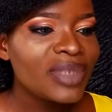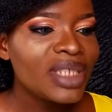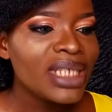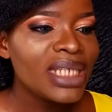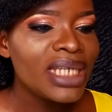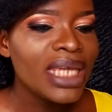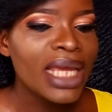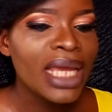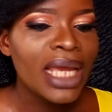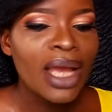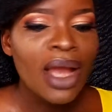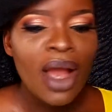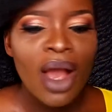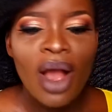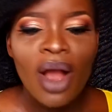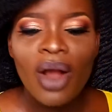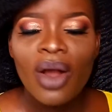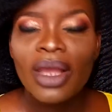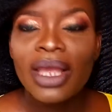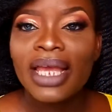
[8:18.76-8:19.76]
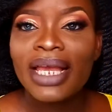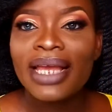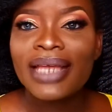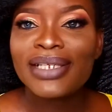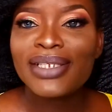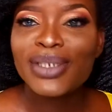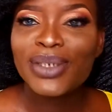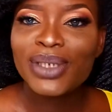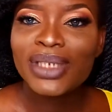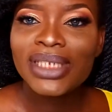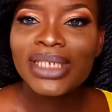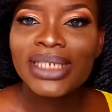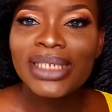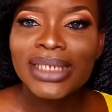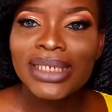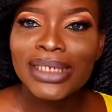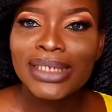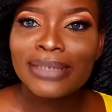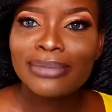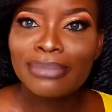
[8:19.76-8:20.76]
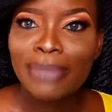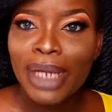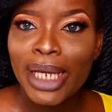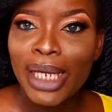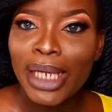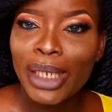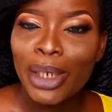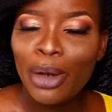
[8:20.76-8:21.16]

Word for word: yeah okay guys so this is my